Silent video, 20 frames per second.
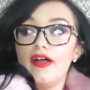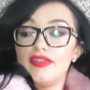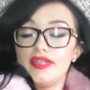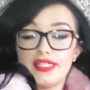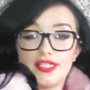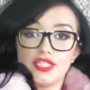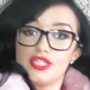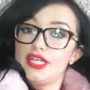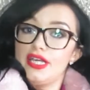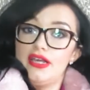
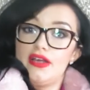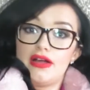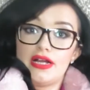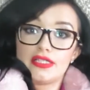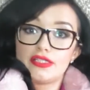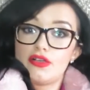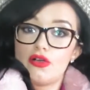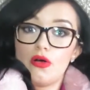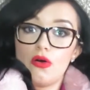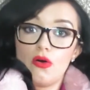this year
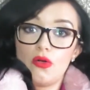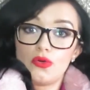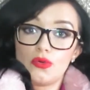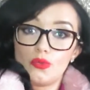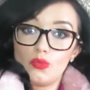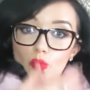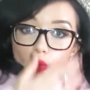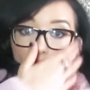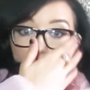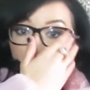has
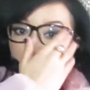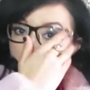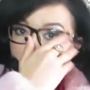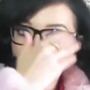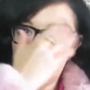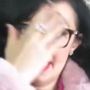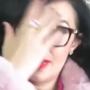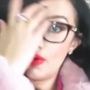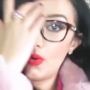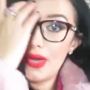gone
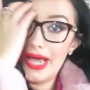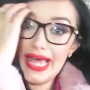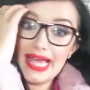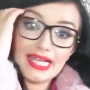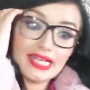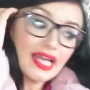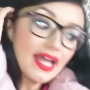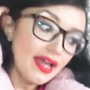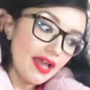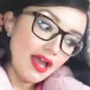worryingly
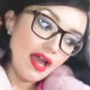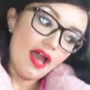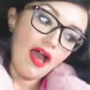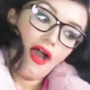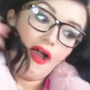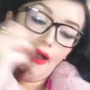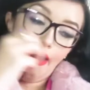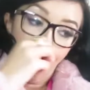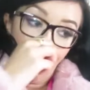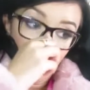quick.
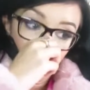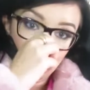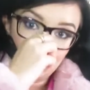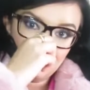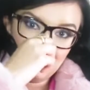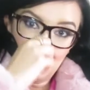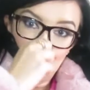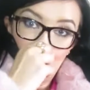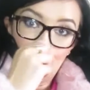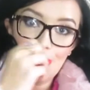
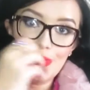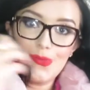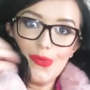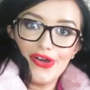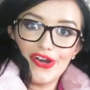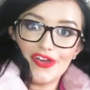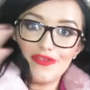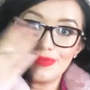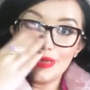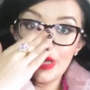So
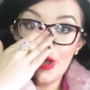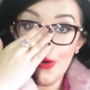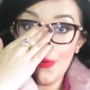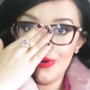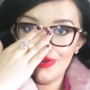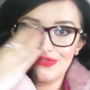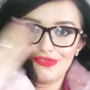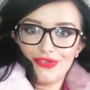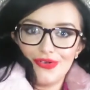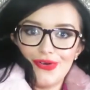when I've been
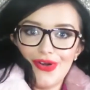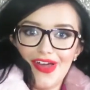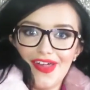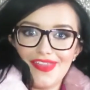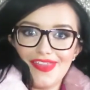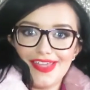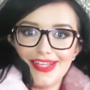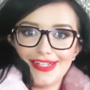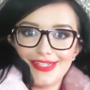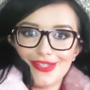going through
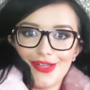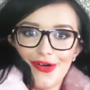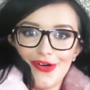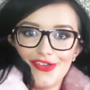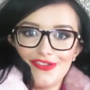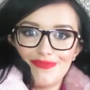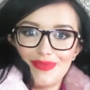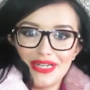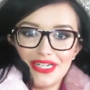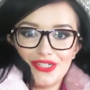like things that
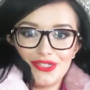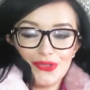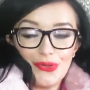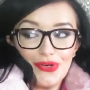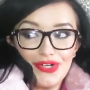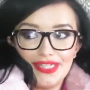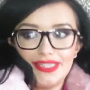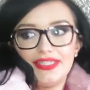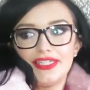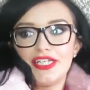I've been
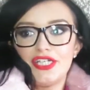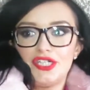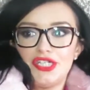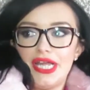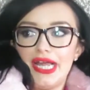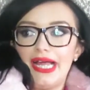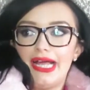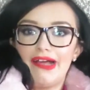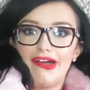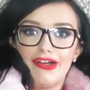enjoying this
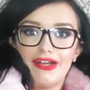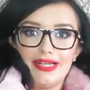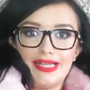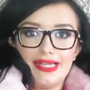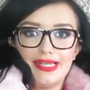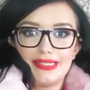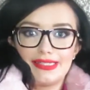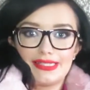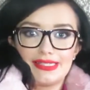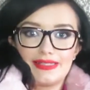year,
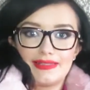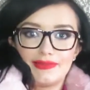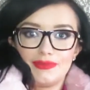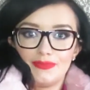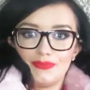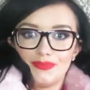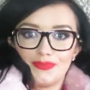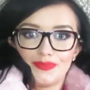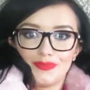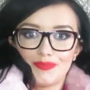it's
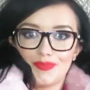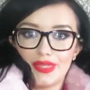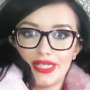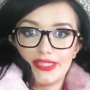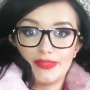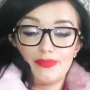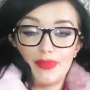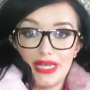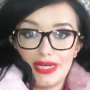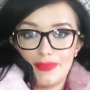
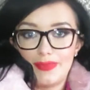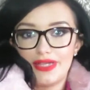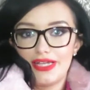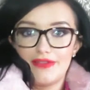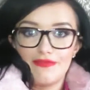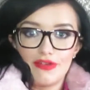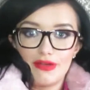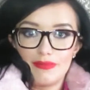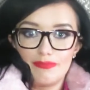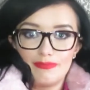been a
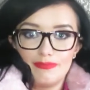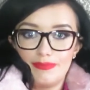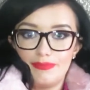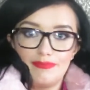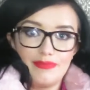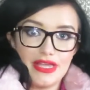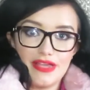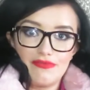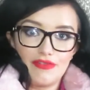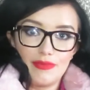bit of
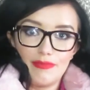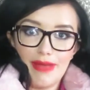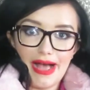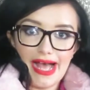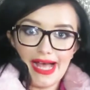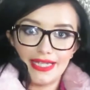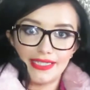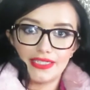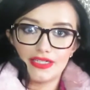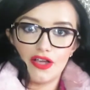a
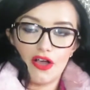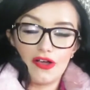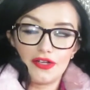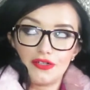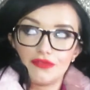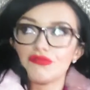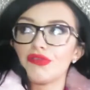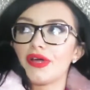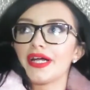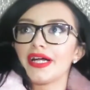mad
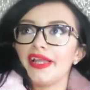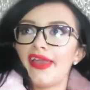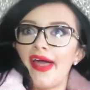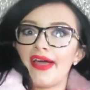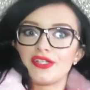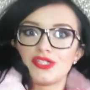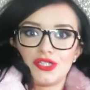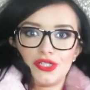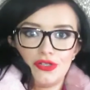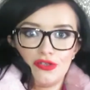kind of
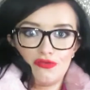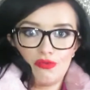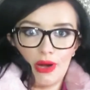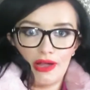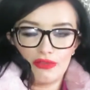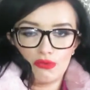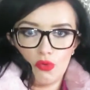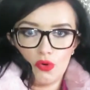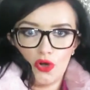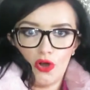recollection of
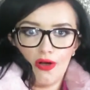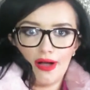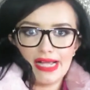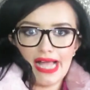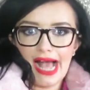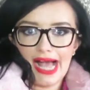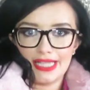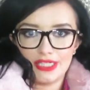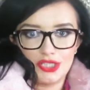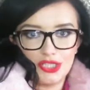whether or not
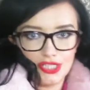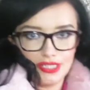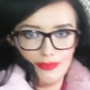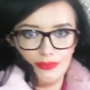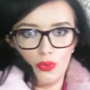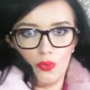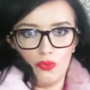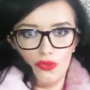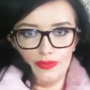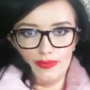I actually
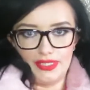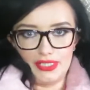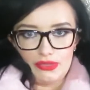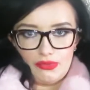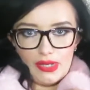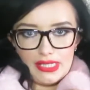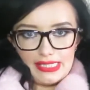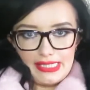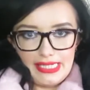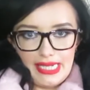bought them in
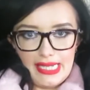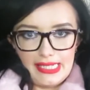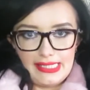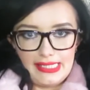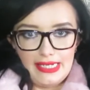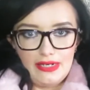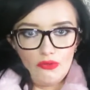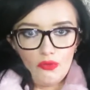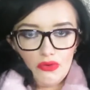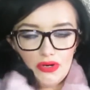
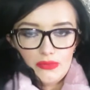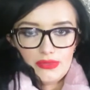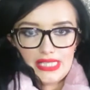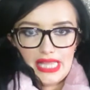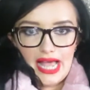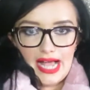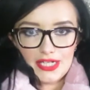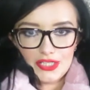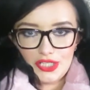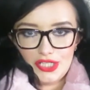2018 or it was
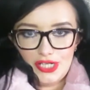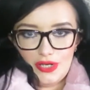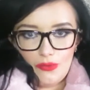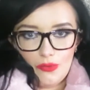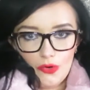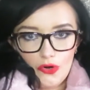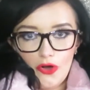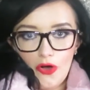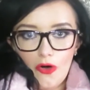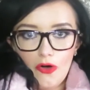last year
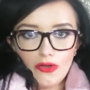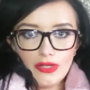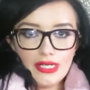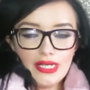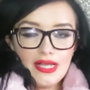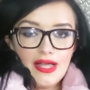or not.